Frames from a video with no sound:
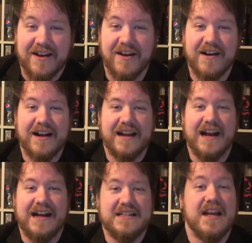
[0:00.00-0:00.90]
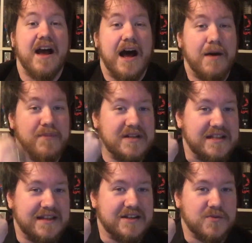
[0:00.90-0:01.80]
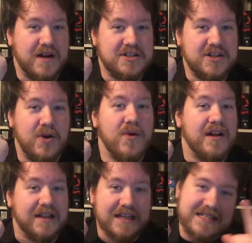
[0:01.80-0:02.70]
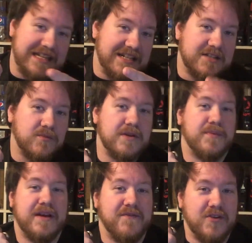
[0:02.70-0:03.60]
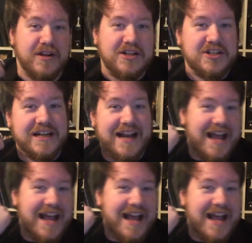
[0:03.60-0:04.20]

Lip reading: Alright guys, I'm Ben2000YGO. Let's get into some replay footage.